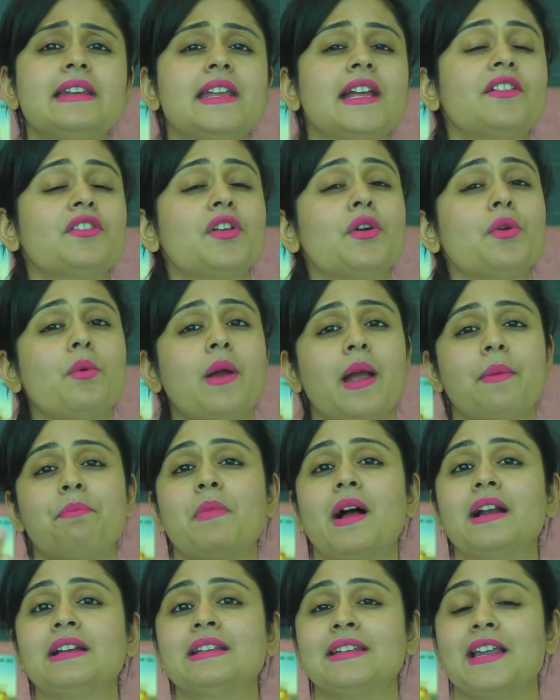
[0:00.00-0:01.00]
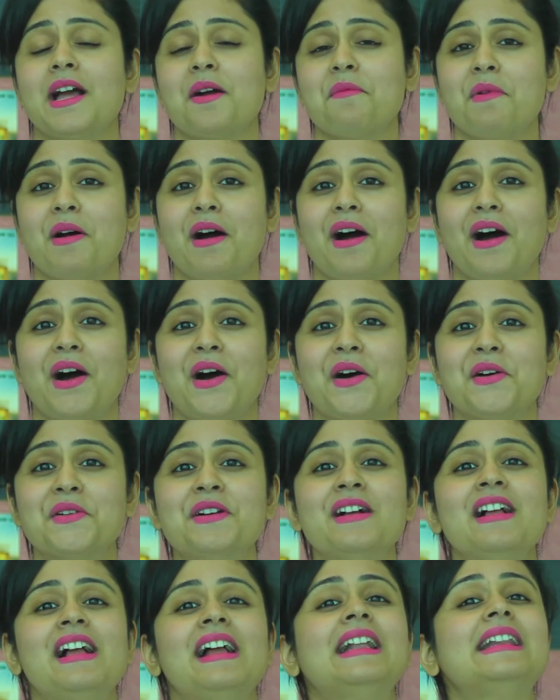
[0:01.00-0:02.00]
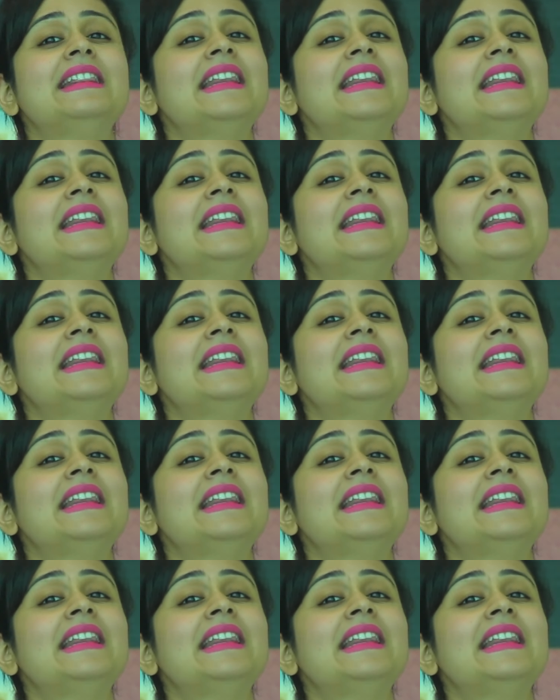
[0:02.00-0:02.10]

by hitting the red button above.